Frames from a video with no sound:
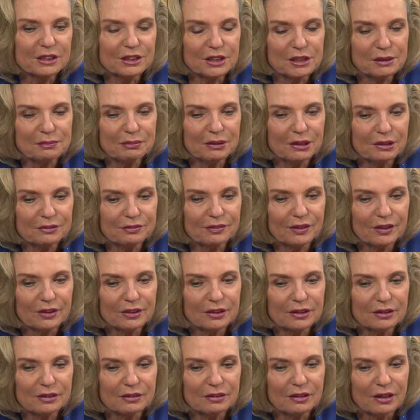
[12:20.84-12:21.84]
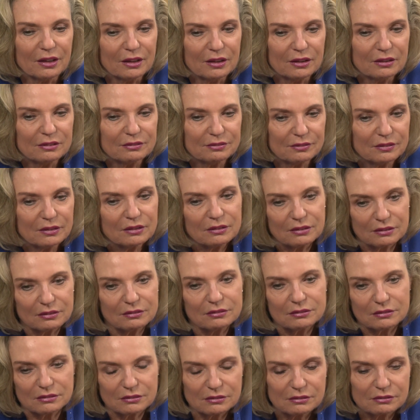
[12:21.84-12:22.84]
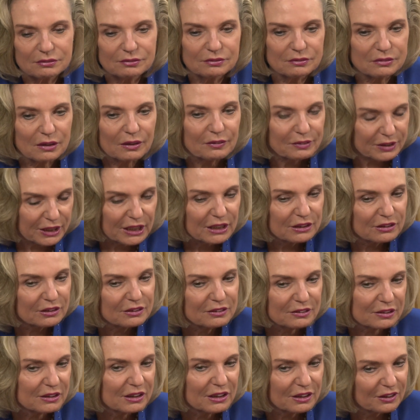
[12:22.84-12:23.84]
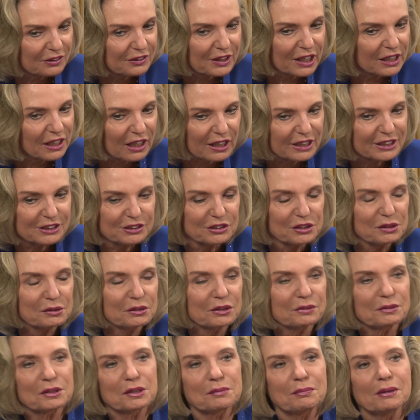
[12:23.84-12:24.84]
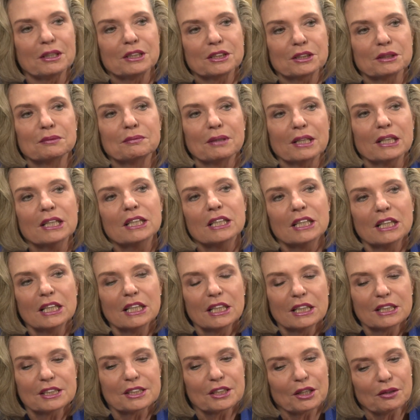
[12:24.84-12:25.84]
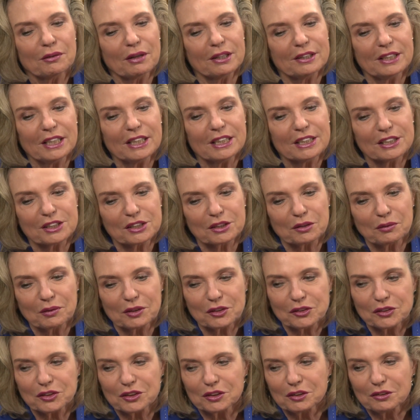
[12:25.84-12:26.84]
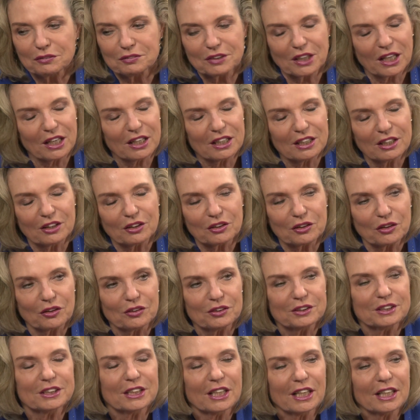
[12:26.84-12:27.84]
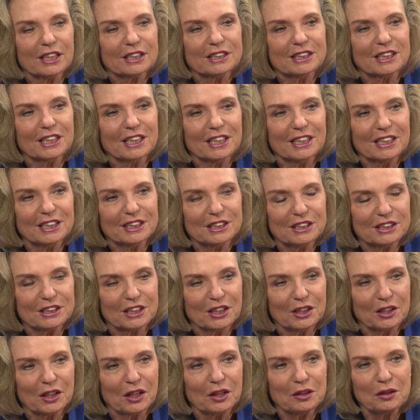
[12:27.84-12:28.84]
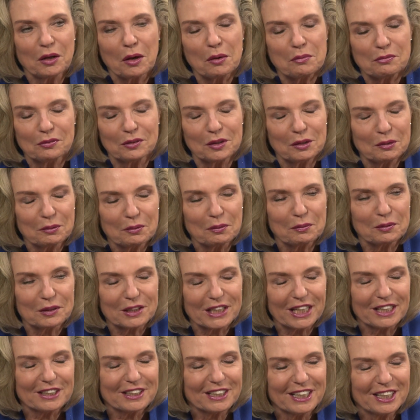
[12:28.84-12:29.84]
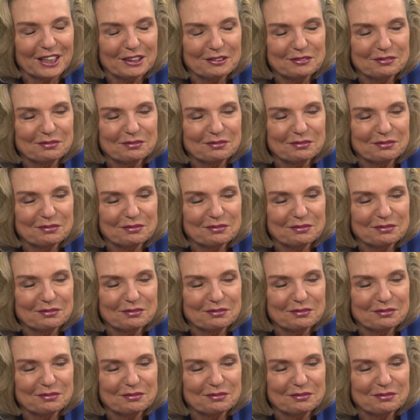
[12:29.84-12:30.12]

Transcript: speak very are keen on, they like to speak to me. So I think it's a question of dialogue, contact, and hopefully we will get there.